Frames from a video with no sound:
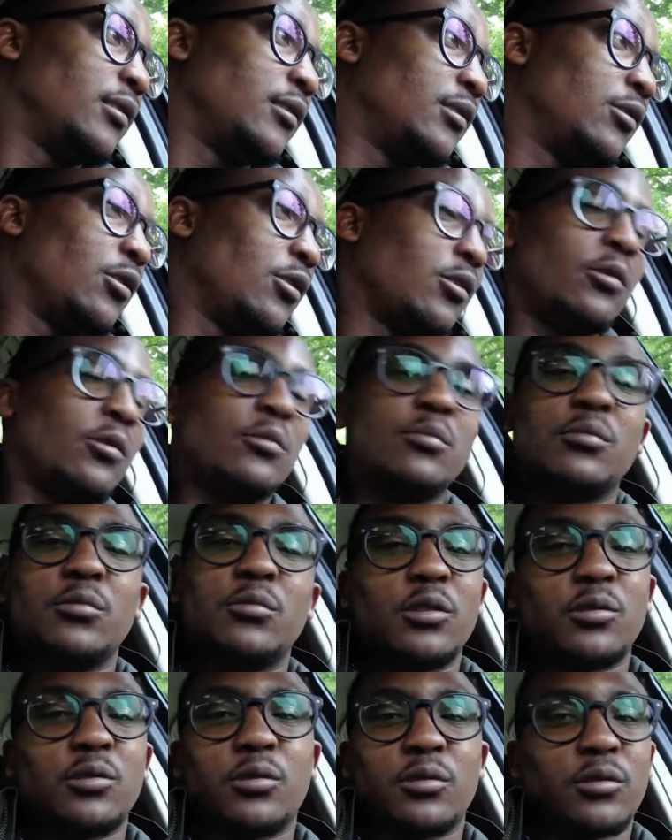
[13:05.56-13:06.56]
not not
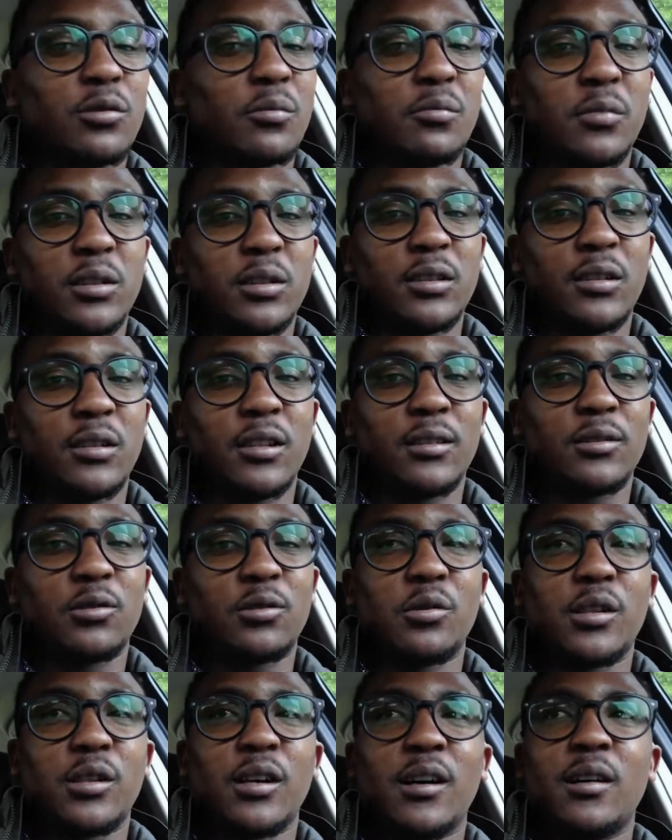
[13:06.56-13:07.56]
so many things
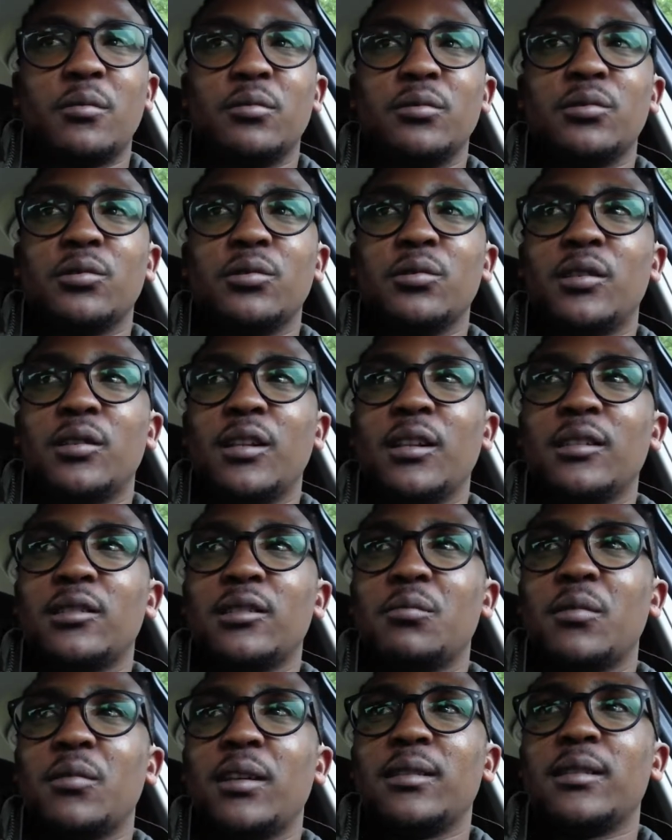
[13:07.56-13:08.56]
gonna happen. So things
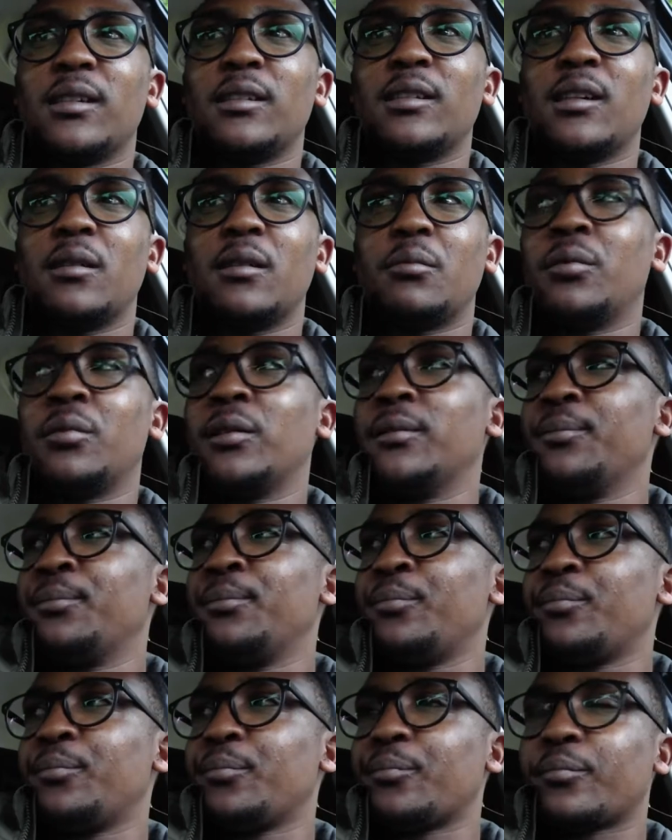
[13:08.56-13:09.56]
might end up
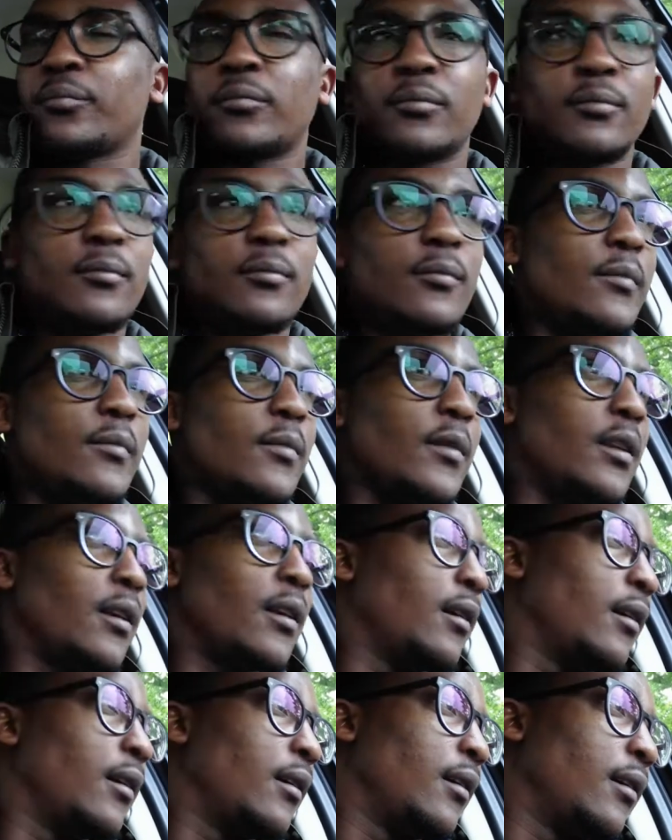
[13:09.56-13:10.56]

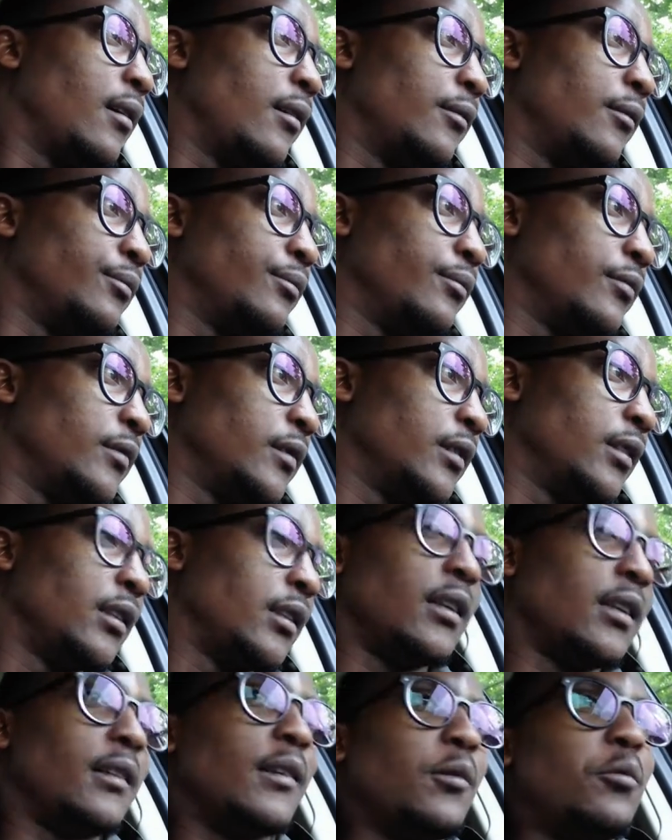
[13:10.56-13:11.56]
uh, in
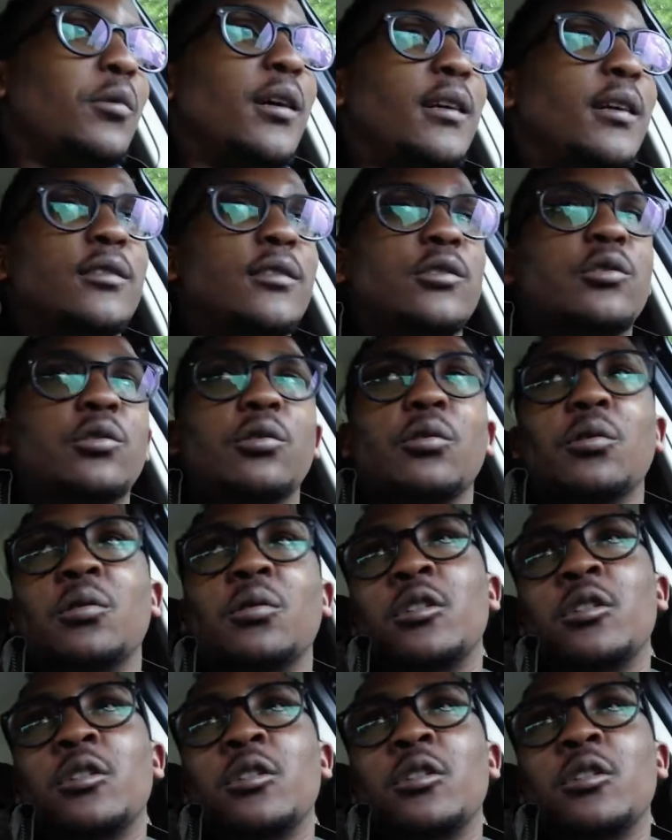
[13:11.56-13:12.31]
another way. So